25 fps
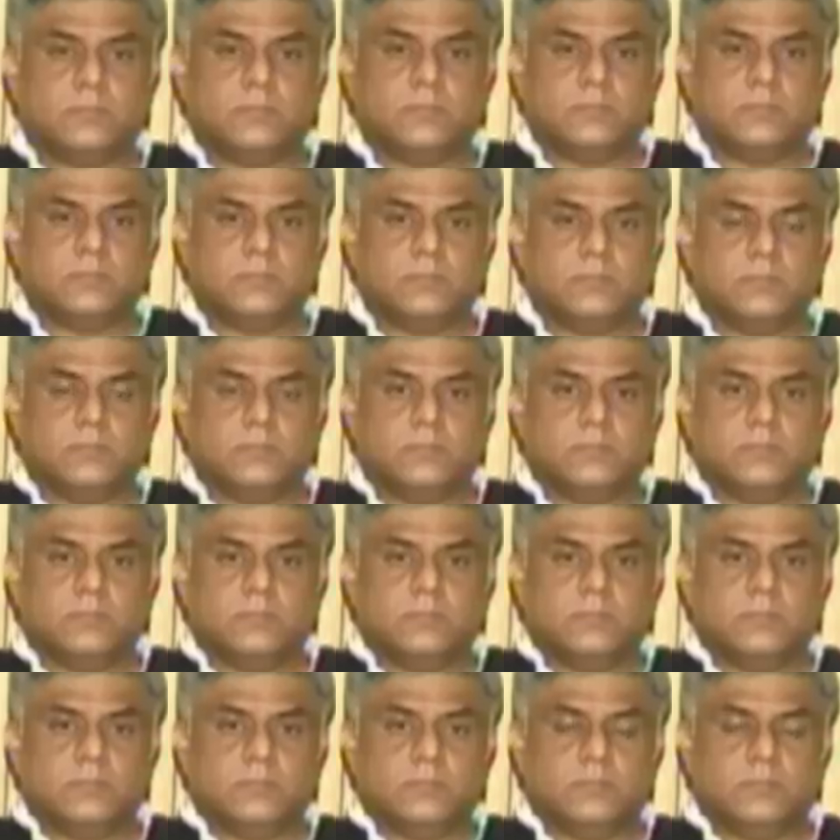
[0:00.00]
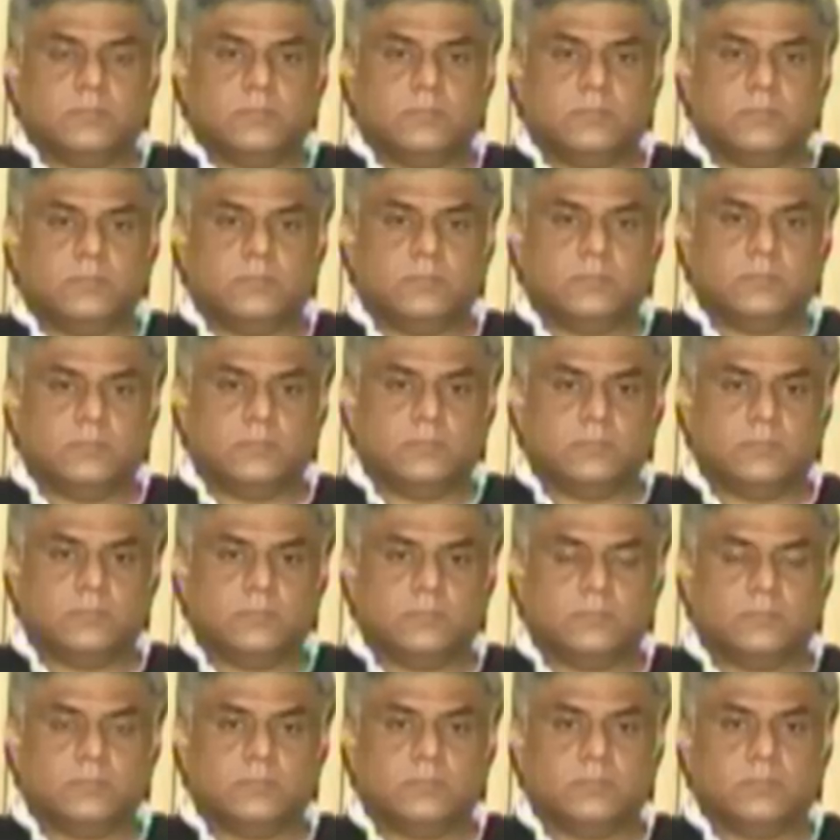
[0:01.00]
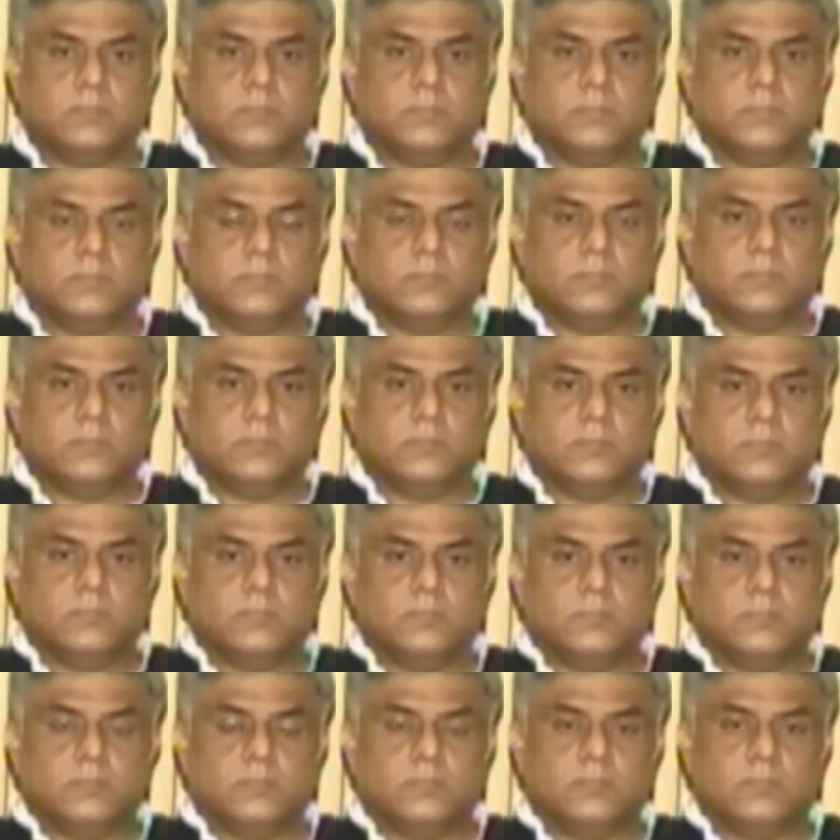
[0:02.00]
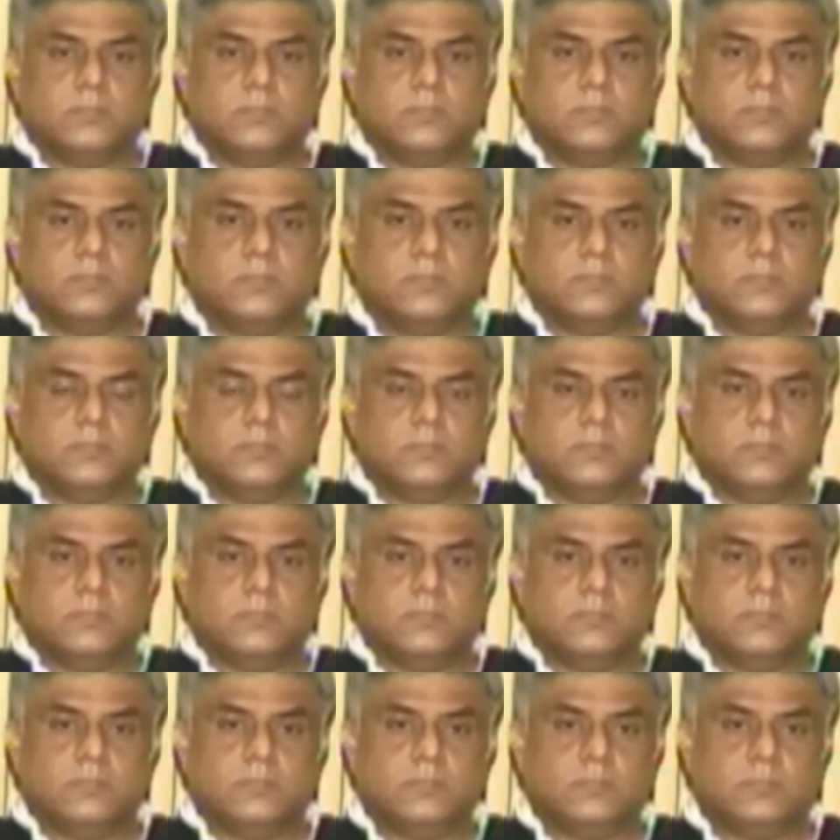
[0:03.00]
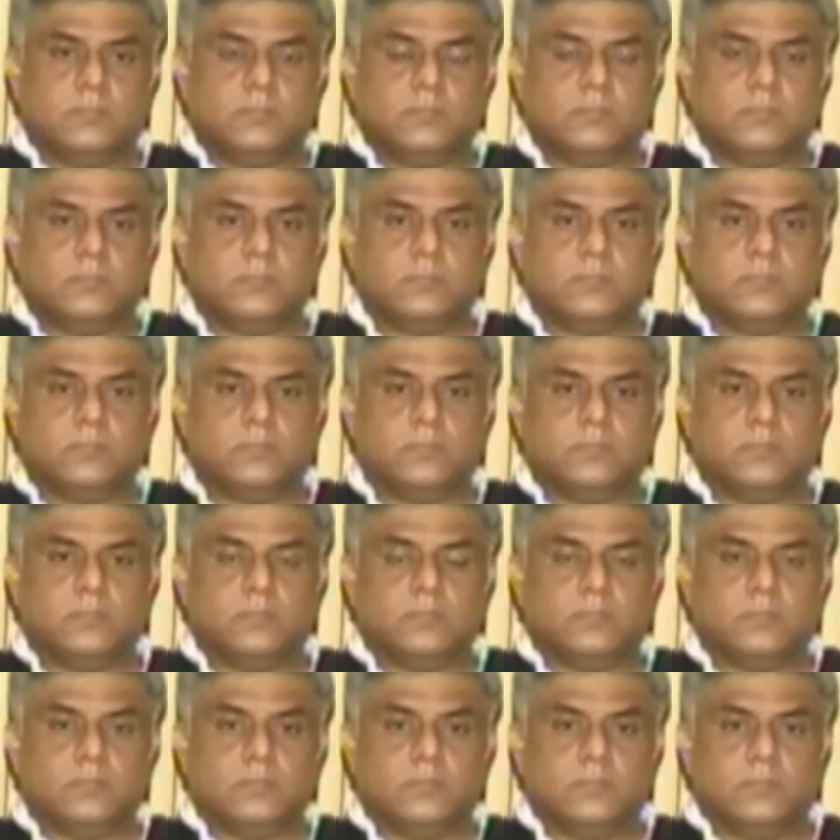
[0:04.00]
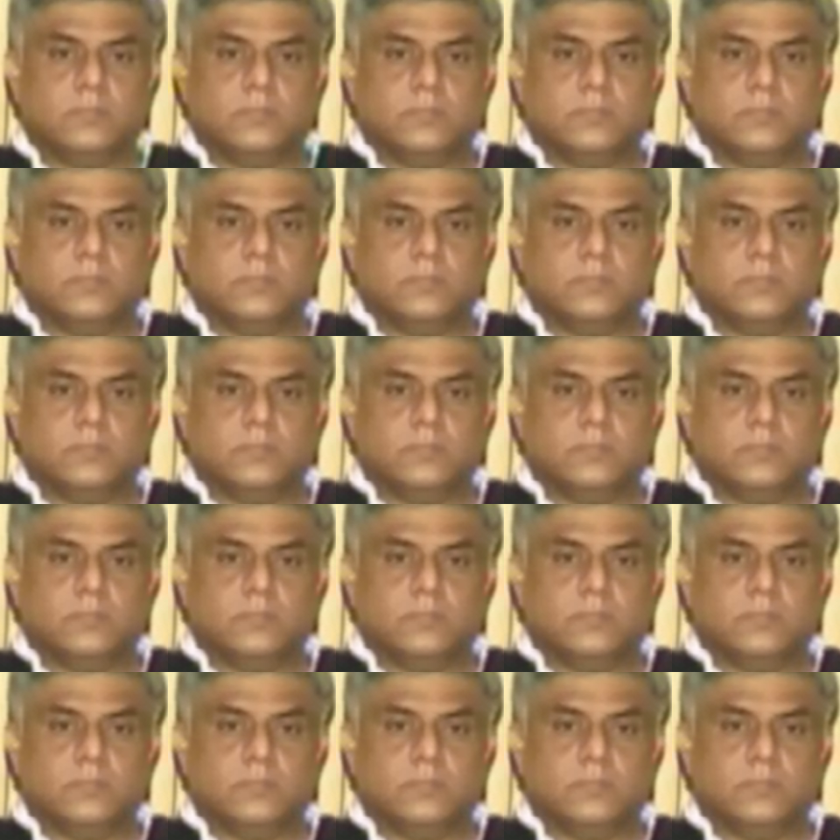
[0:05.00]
No words are spoken by the person on screen.